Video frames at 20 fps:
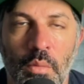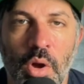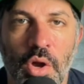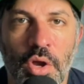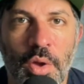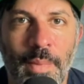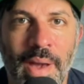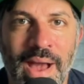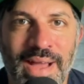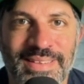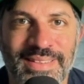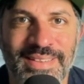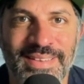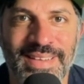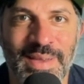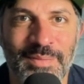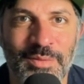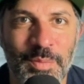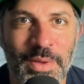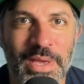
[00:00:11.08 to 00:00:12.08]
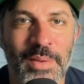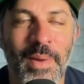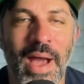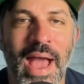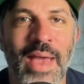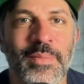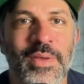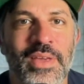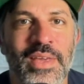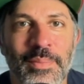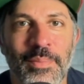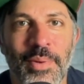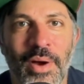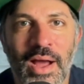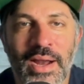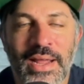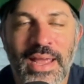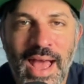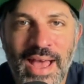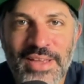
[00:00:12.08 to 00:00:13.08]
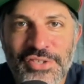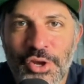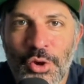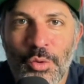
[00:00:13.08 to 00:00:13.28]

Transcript: Welcome back to the Team to Beat Miami Heat podcast,